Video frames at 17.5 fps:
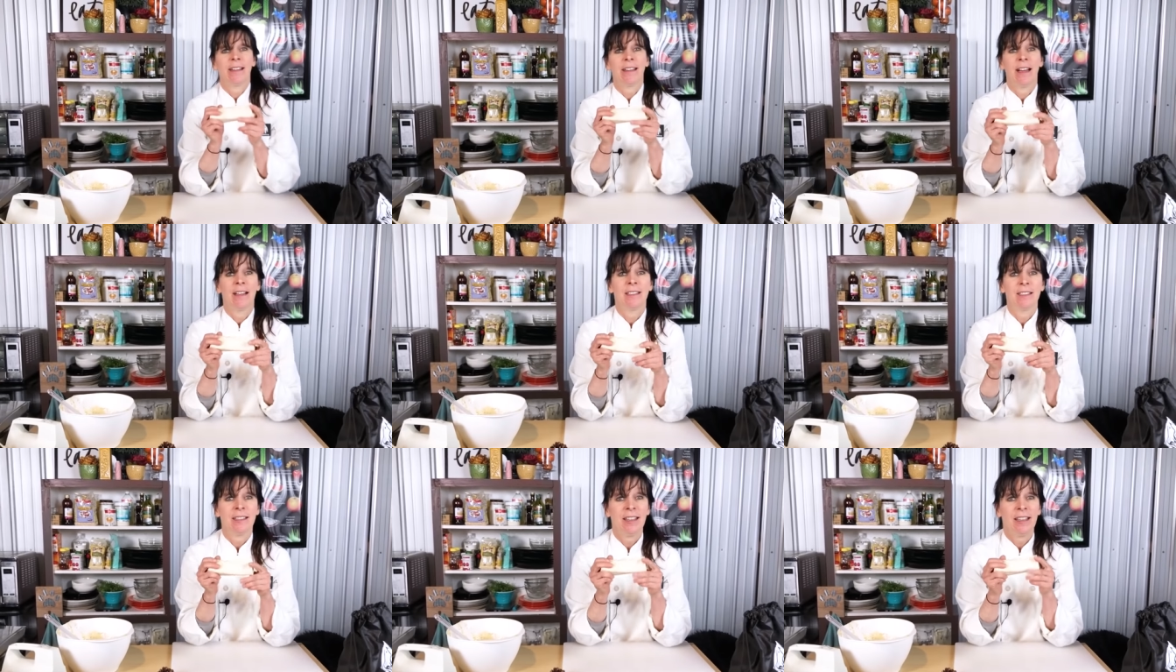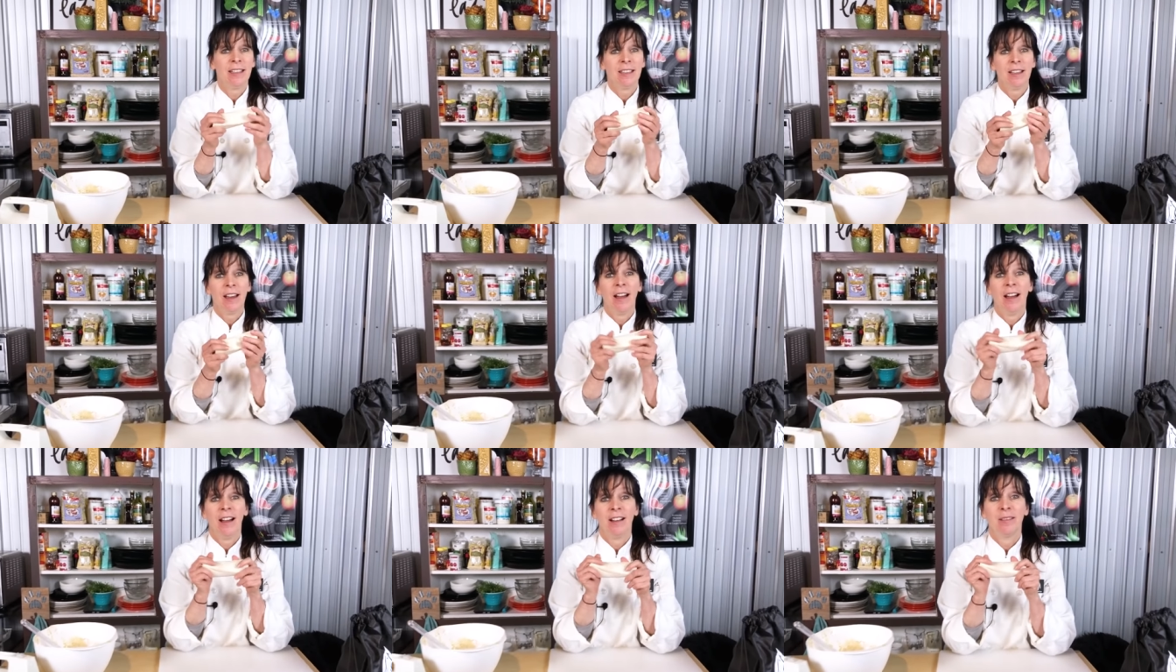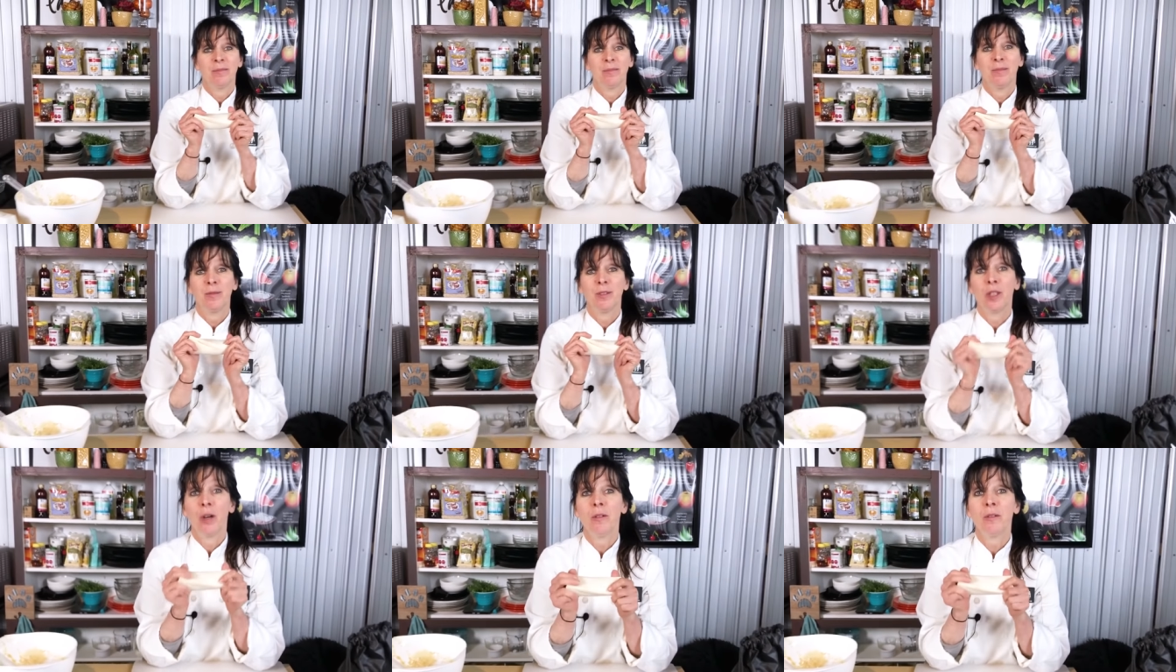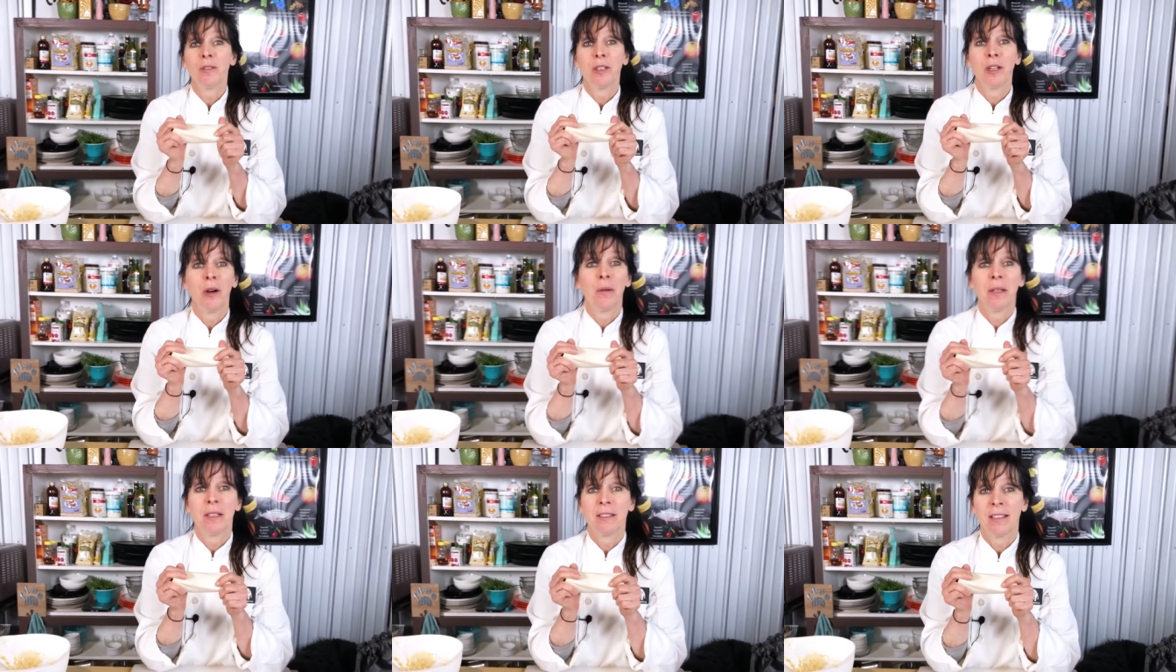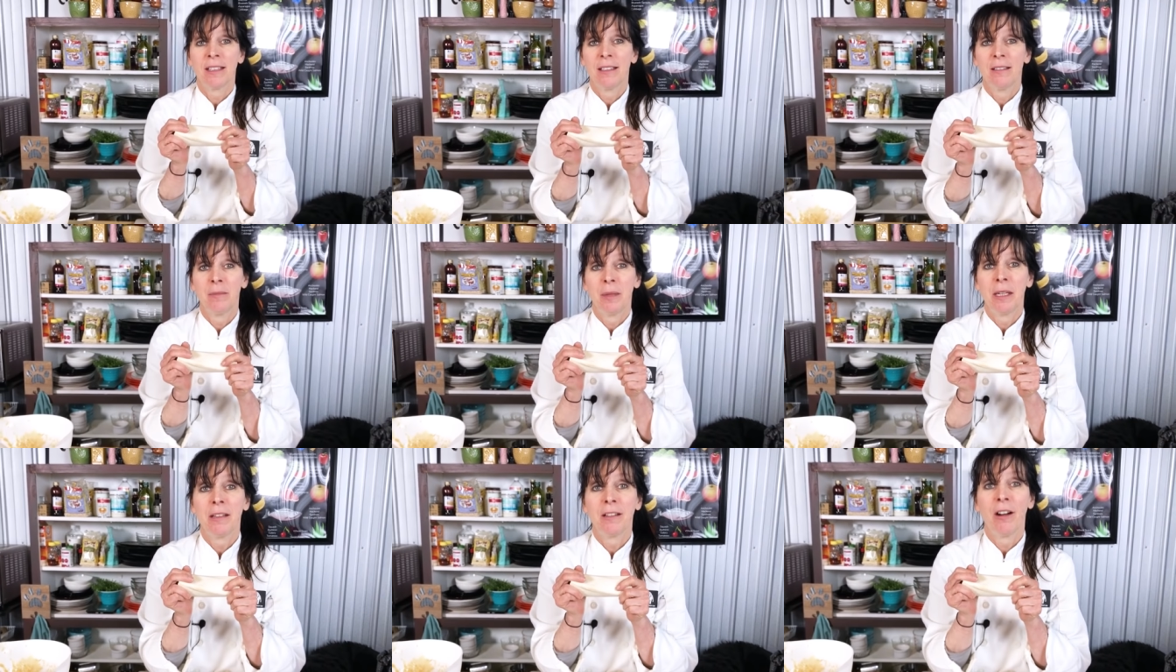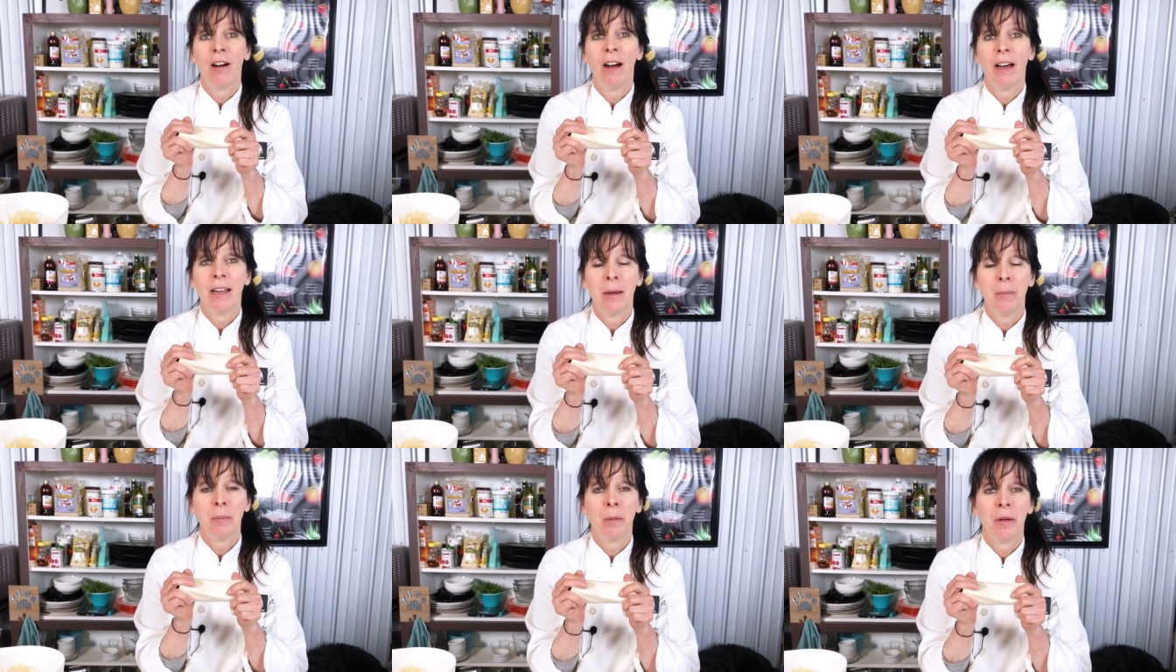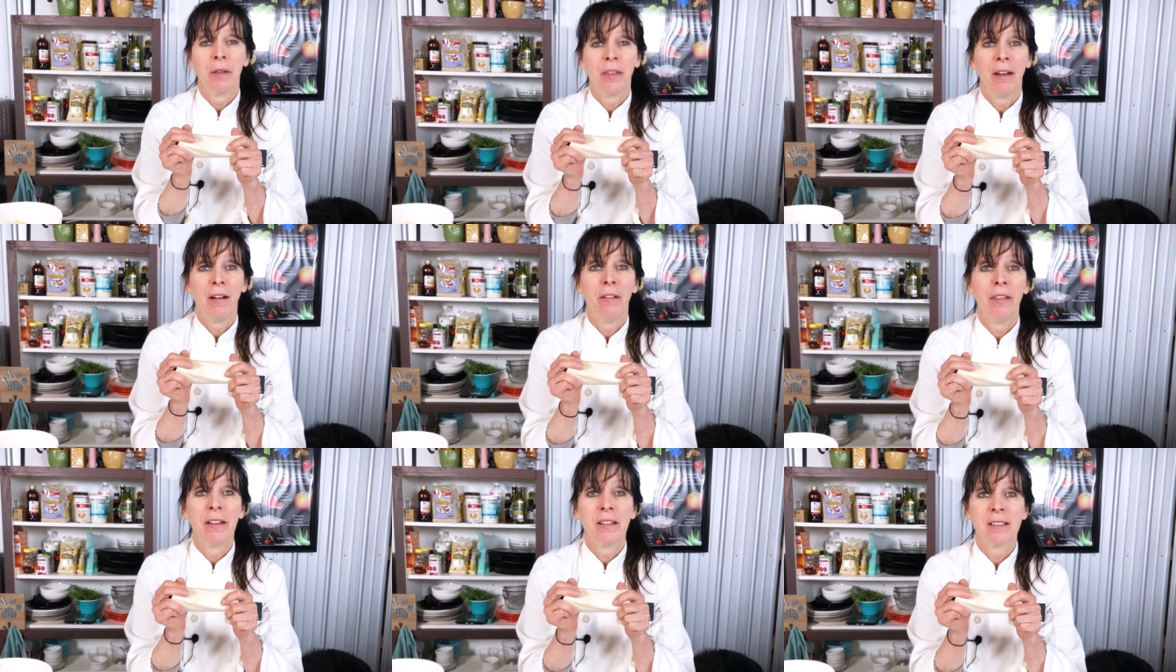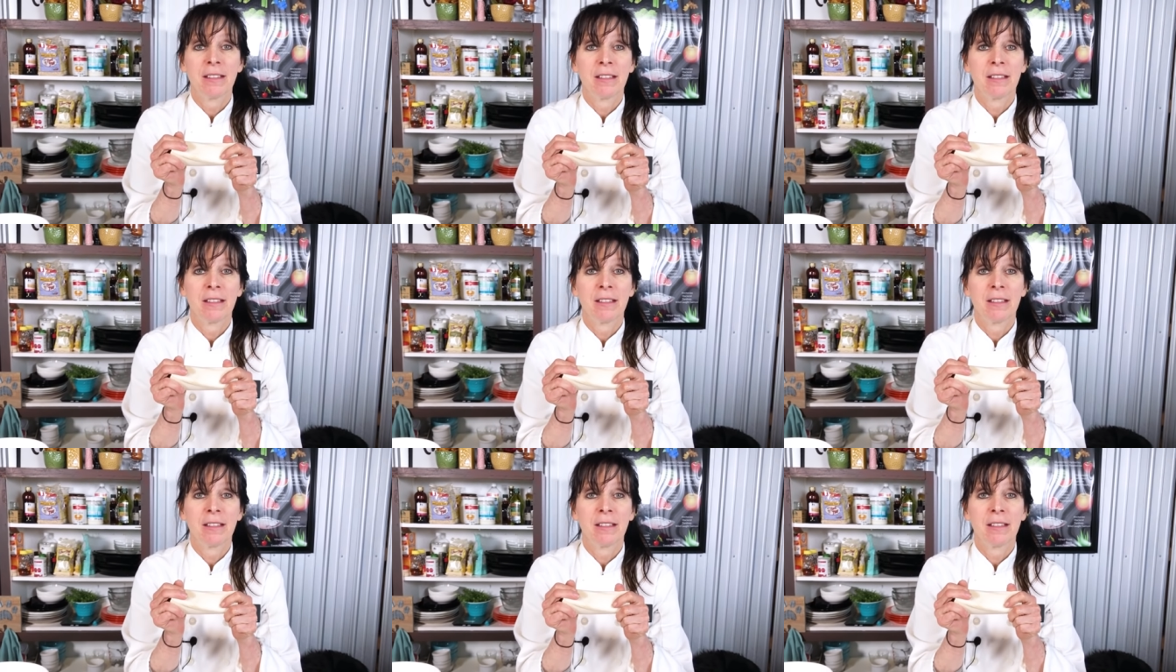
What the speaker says: guys. Don't go in to be caught up with all these